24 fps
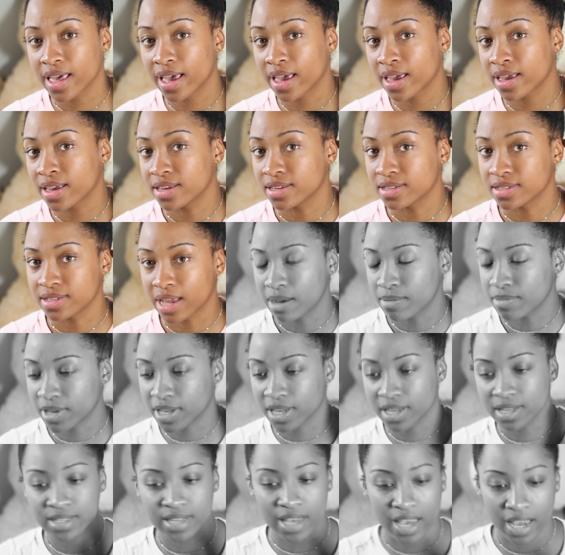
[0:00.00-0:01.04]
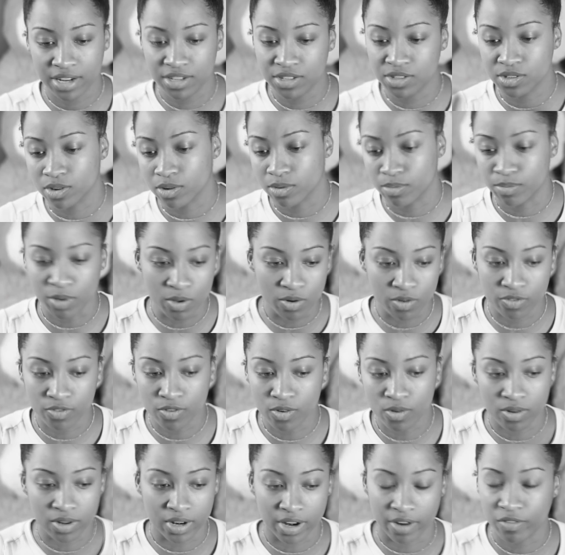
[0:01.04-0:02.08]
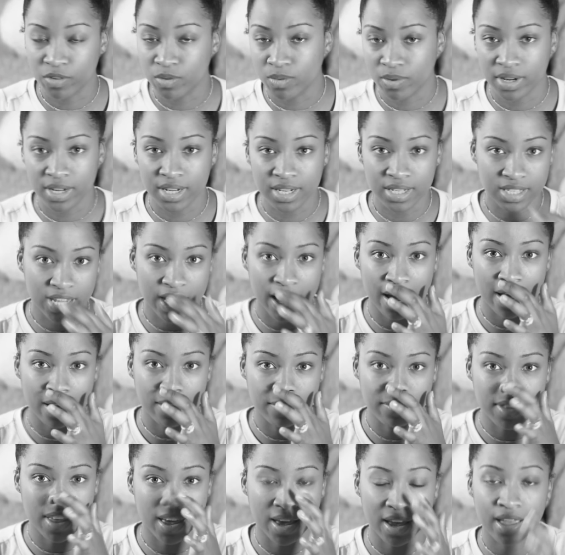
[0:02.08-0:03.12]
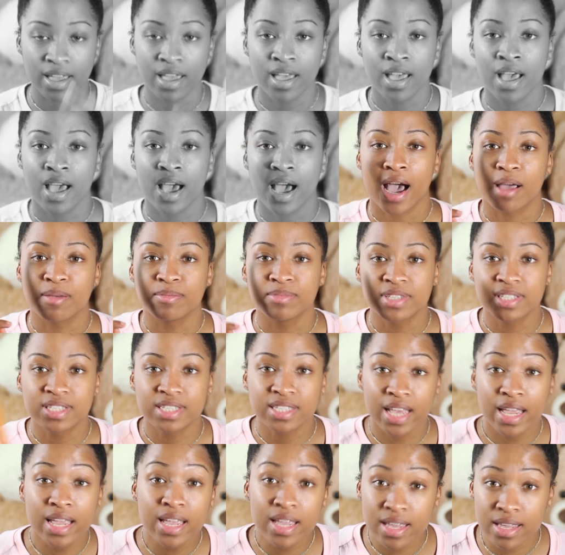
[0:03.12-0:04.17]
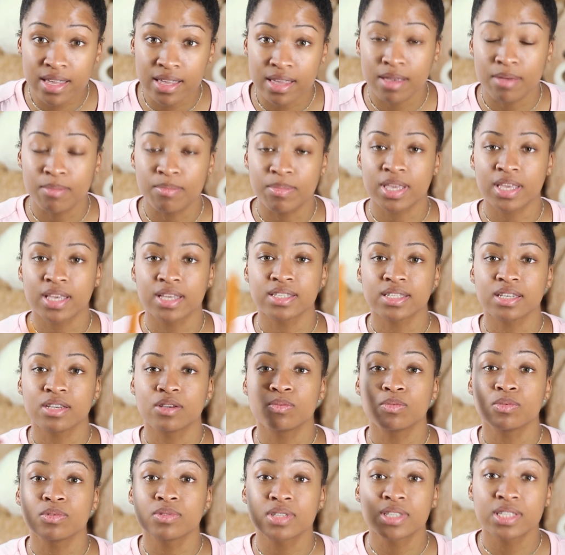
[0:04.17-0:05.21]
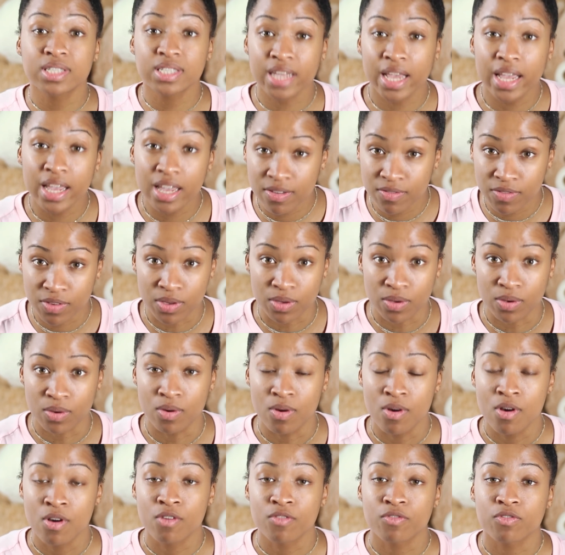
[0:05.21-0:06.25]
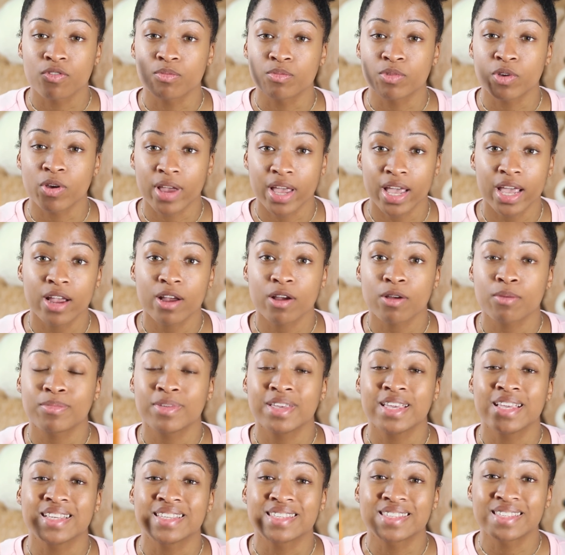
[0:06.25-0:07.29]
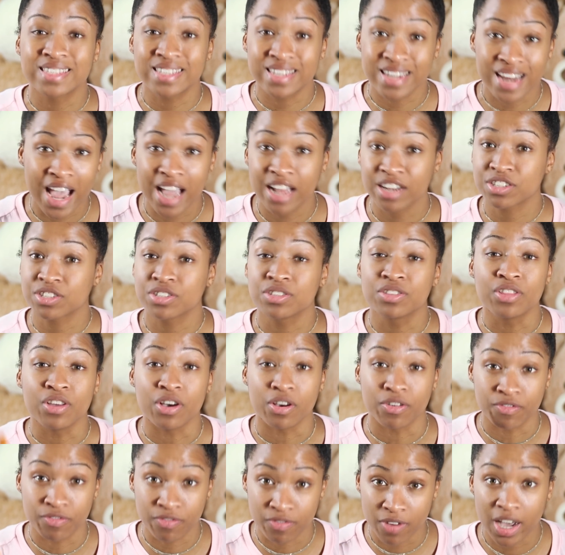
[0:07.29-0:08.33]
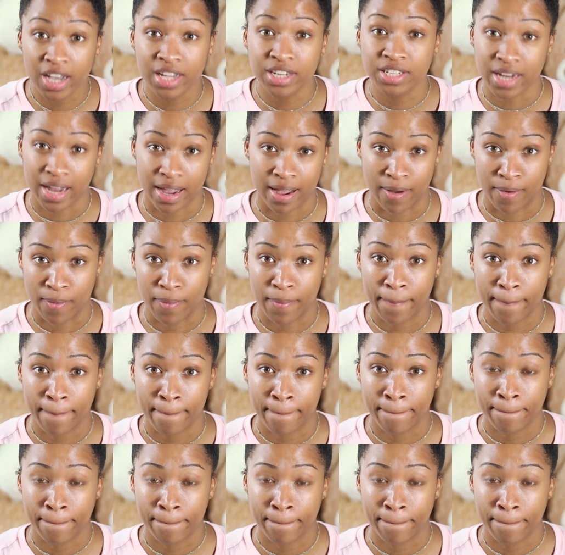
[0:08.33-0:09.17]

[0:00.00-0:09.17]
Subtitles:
that is not because edges are beautiful and everyone needs to have that. I'm saying it because it will save you from your hair being snatched the fudge out,